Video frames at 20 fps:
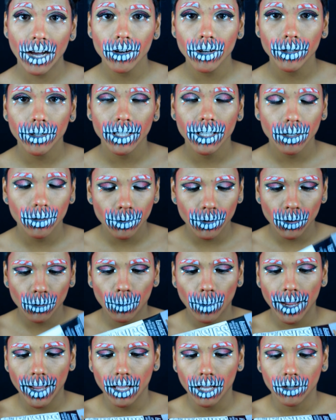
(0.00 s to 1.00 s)
going in with
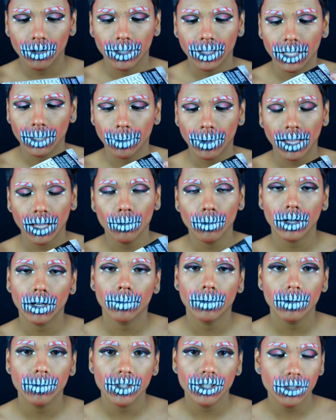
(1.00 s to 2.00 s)
white acrylic paint, what I'm
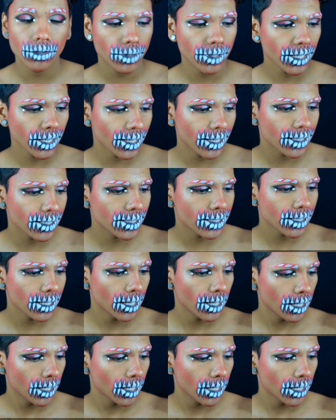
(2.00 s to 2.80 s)
going to be doing is